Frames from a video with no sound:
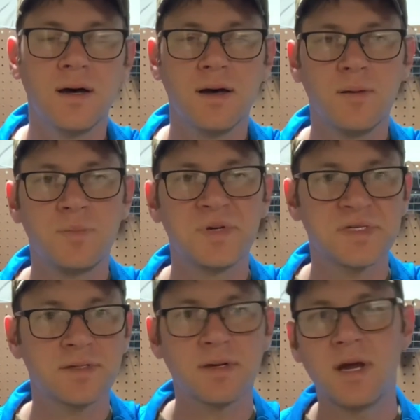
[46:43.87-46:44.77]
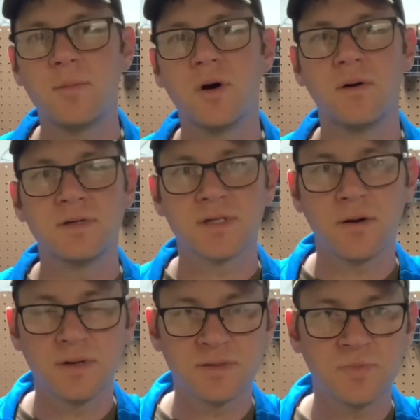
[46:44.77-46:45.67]
Pistol ammo is
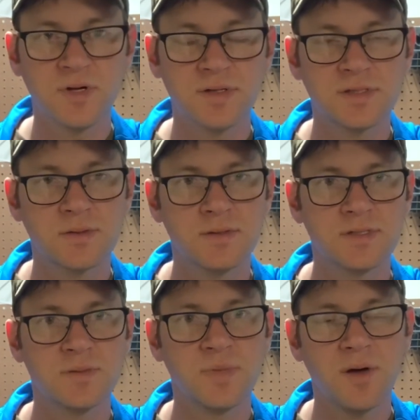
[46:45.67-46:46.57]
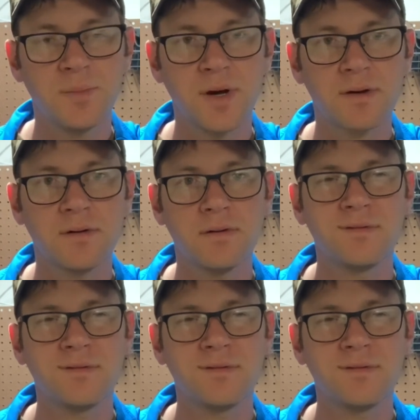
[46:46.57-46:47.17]
always bullets towards the belt buckle.